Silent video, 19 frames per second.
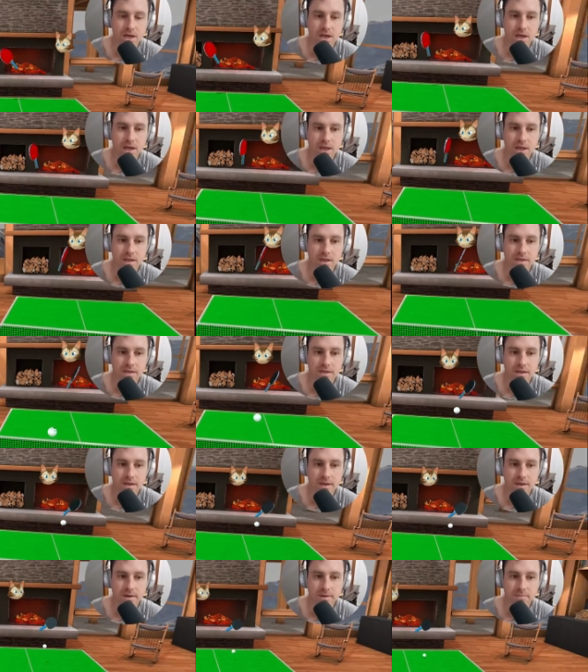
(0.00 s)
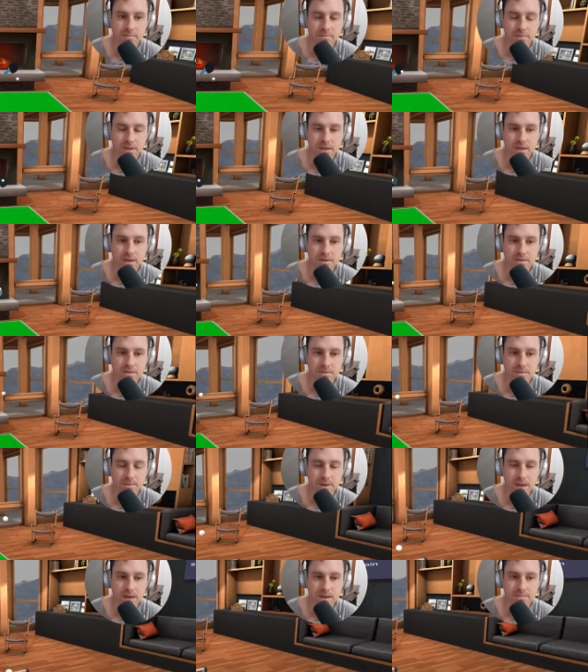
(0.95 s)
and yeah,
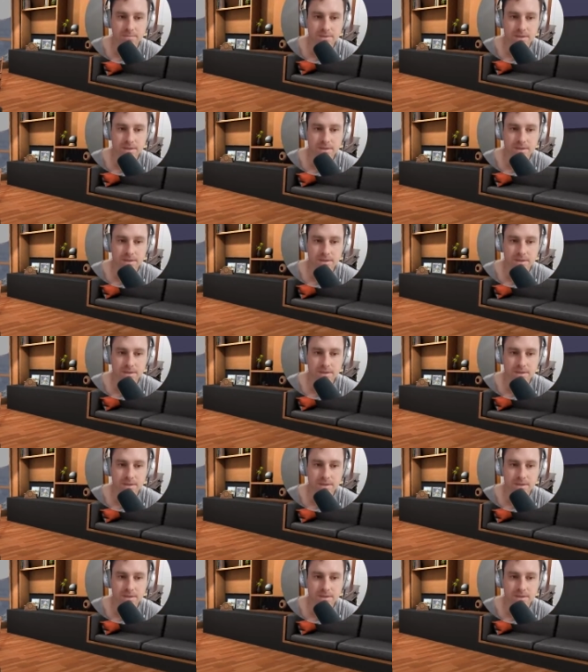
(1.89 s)
some games